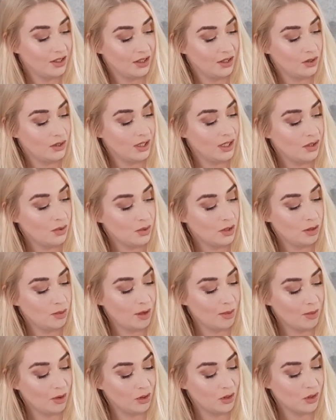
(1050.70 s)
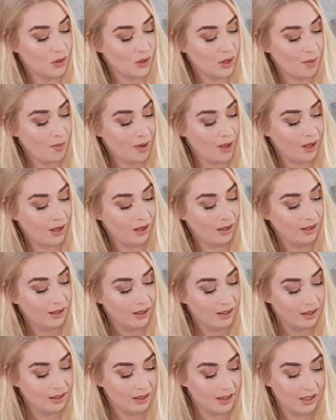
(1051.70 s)
to use these ones a bit more in summer,
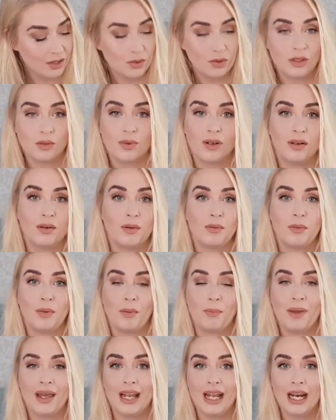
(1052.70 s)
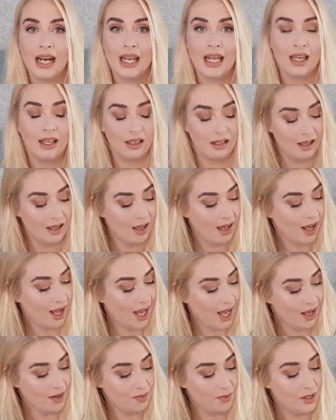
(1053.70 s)
these ones when I'm a bit paler. I
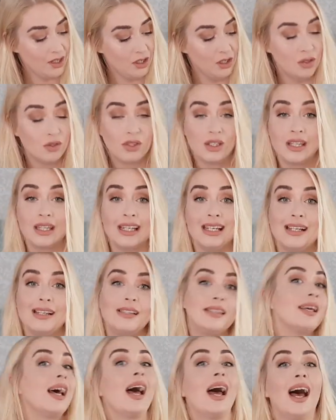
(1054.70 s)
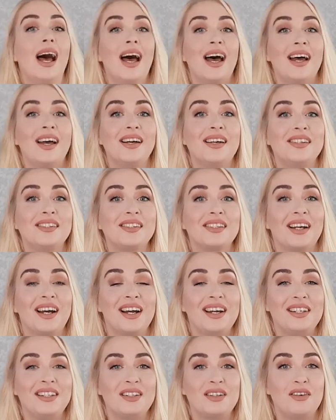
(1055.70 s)
have been using these as
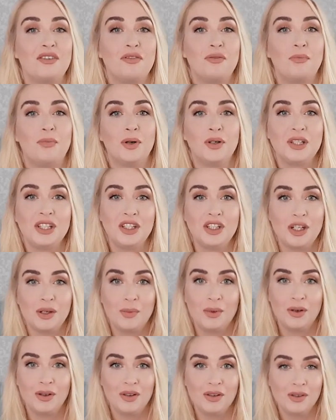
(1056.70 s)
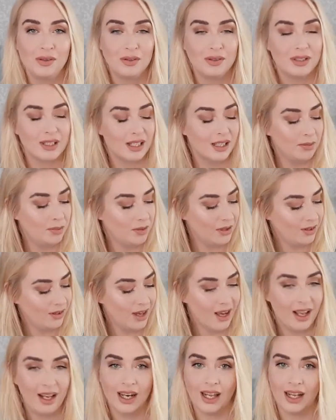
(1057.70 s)
kind of body shimmer type of
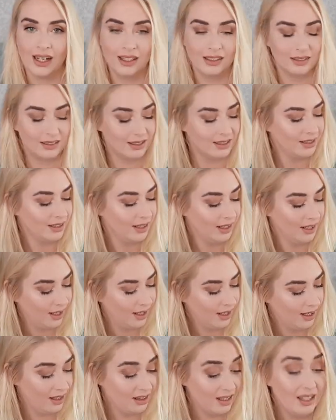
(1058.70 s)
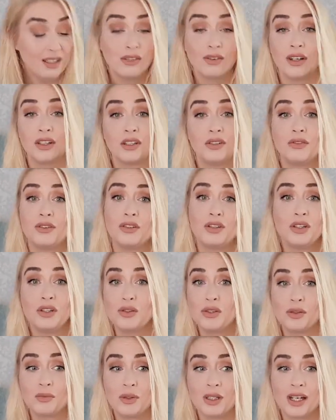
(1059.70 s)
highlights. These are actually fun to
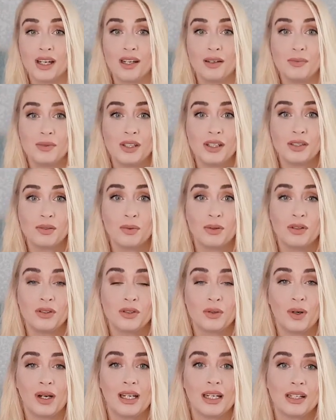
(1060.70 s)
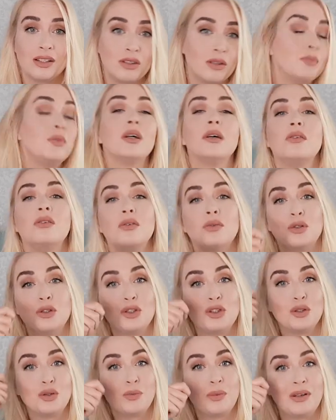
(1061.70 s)
use sometimes. This one's quite nice sometimes you want to
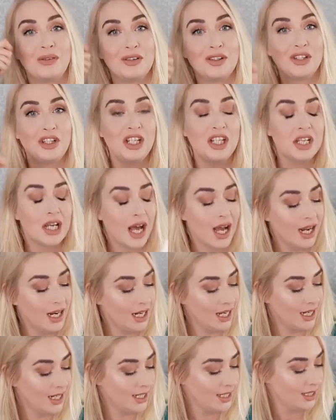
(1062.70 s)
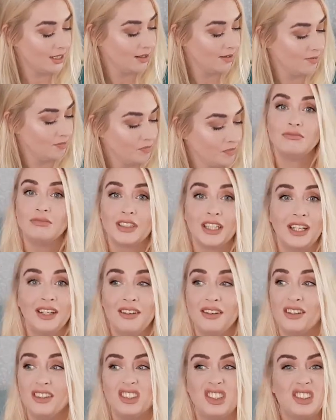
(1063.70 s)
do a bit of a cheek highlight. Again,
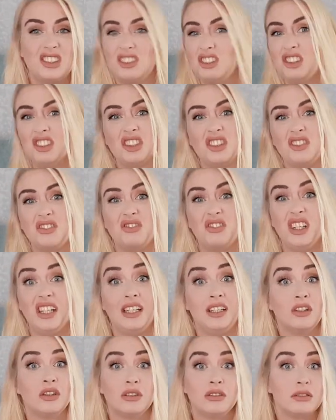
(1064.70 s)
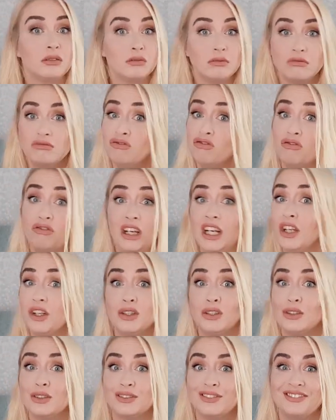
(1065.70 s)
just really good, really
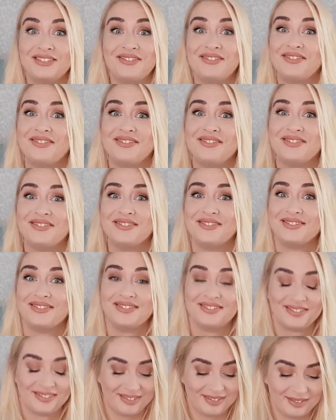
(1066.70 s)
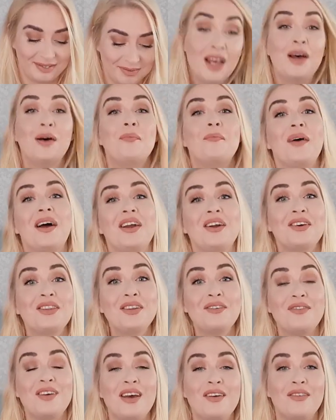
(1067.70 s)
good. My other
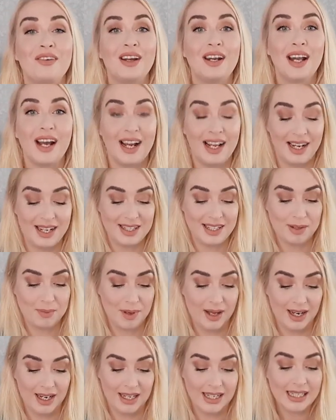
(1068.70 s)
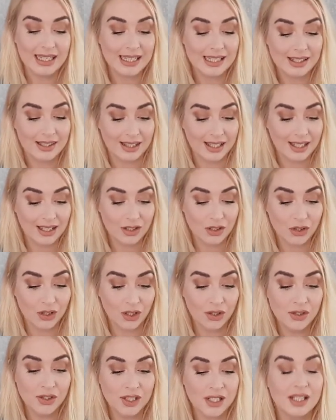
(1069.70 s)
favourite highlighting palette is the
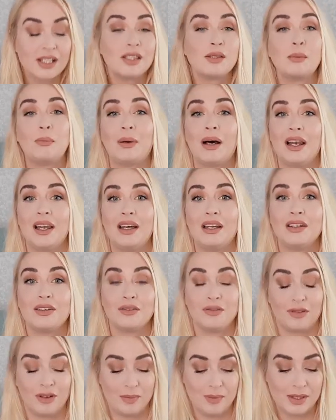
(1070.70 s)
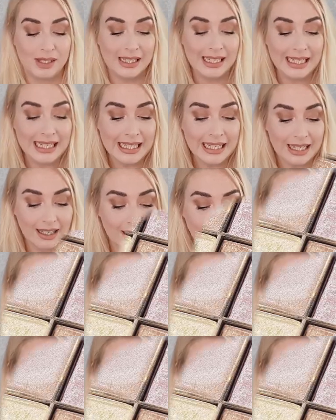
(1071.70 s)
Solstice palette from Sleek.